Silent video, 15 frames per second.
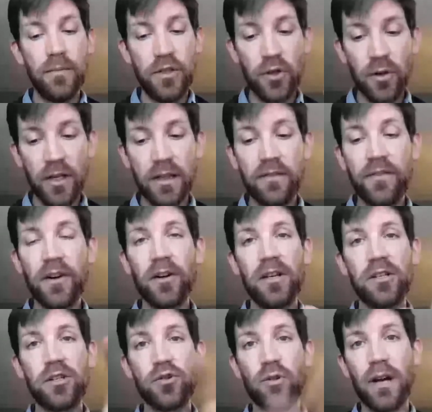during the
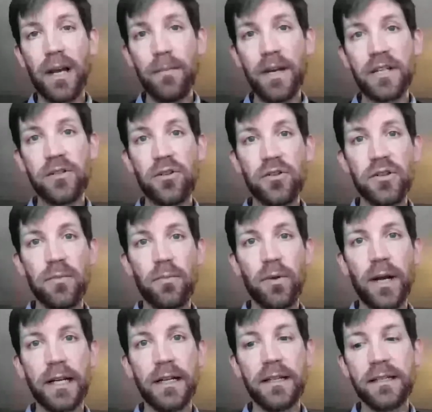various trimesters of
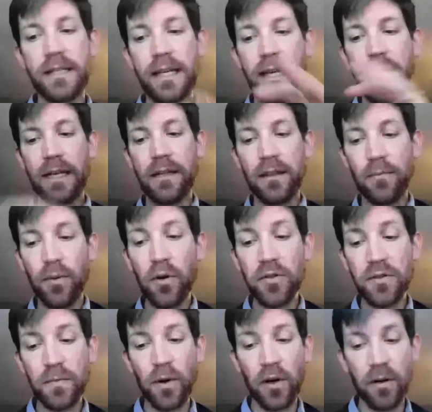pregnancy, and in the
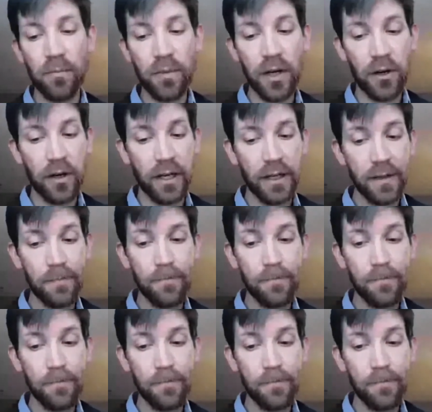postpartum period.